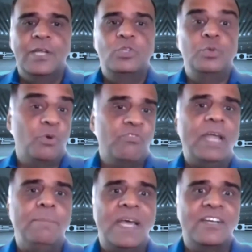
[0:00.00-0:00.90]
to
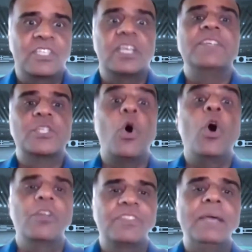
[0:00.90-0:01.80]
provide better service,
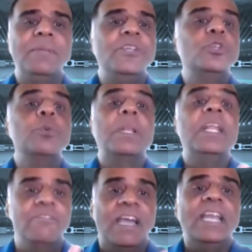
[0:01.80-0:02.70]
all of them need to
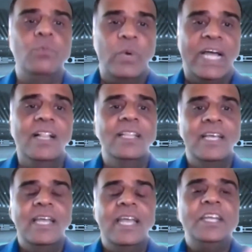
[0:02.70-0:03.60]
play very well
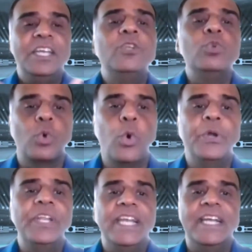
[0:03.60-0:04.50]
and need to
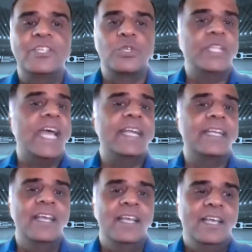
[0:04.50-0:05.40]
coordinate so
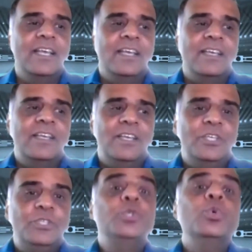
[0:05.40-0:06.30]
that
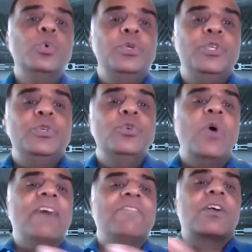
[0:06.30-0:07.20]
you
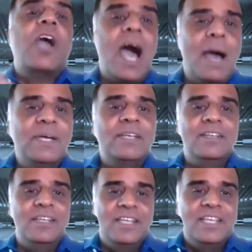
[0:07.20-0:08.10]
have a
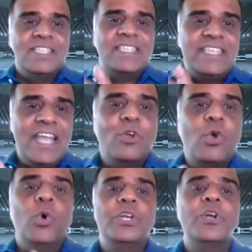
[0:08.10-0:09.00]
common
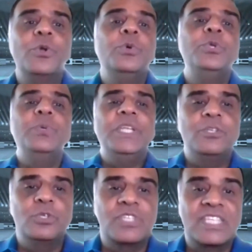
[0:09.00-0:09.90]
stakeholder who you
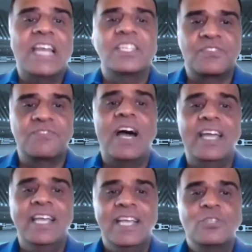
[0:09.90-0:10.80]
need to
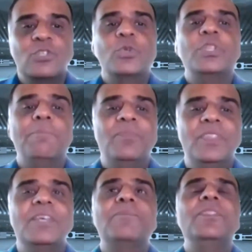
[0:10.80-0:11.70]
satisfy. So
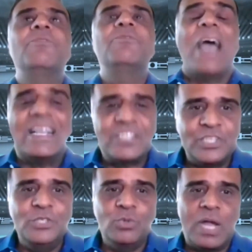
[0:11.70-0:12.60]
the
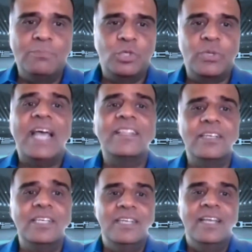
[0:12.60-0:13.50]
faster you come
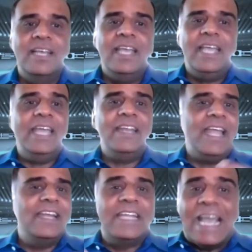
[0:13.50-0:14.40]
together
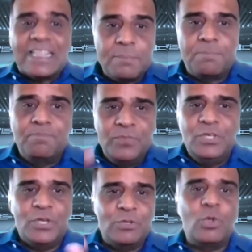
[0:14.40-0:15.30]
and get the,
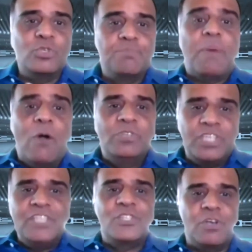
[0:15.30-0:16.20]
you know, those
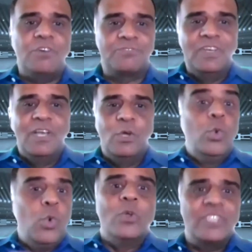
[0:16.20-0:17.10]
boundaries of
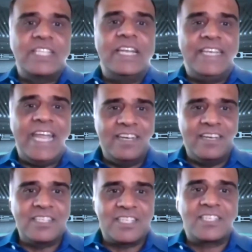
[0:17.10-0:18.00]
who owns the
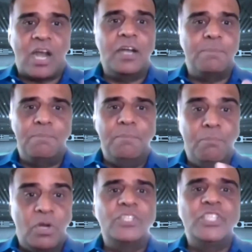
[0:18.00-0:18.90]
data start
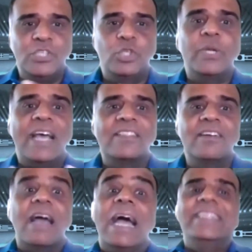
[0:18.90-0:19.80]
merging
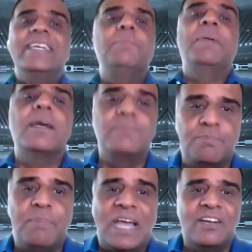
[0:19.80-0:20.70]
together, I think it becomes
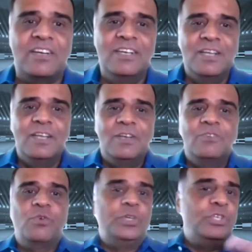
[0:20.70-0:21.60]
better
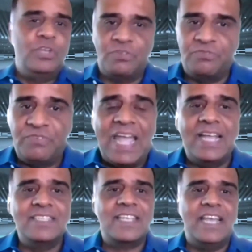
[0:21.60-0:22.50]
for, you know, the
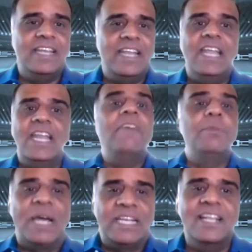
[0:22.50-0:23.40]
fans and
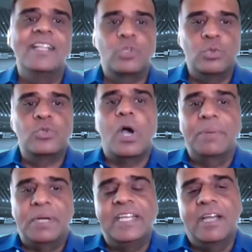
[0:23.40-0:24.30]
everybody else who's
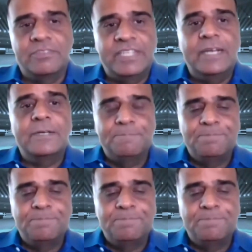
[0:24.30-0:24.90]
operating out there.